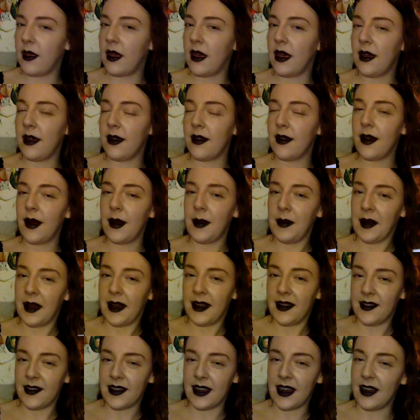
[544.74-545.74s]
that I'm
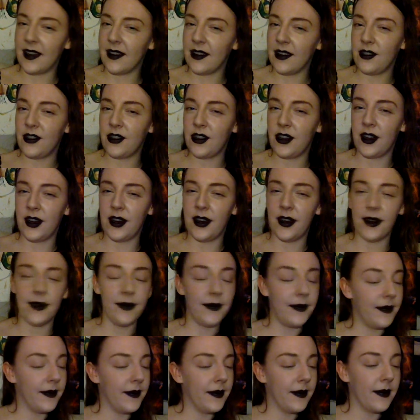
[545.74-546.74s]
not entirely sure
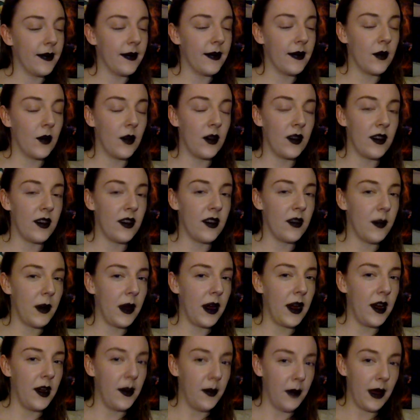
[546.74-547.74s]
was
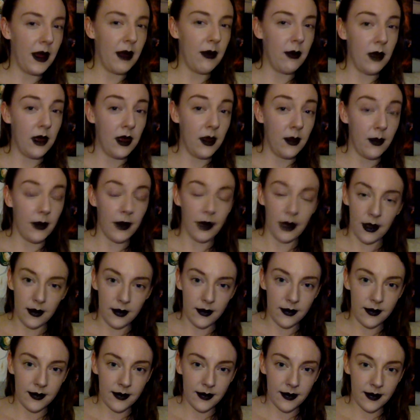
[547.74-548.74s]
inspired by me, but
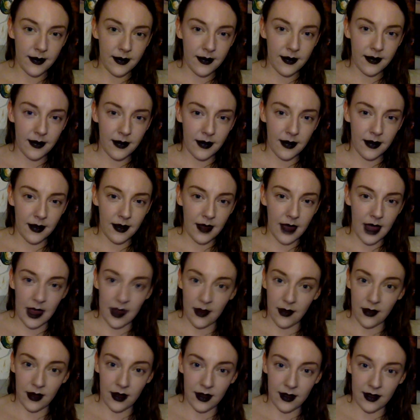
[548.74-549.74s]
I
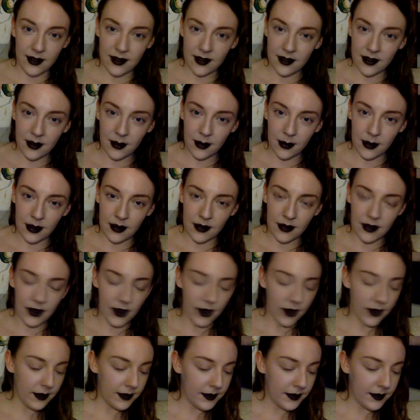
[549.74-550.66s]
have reason to believe so.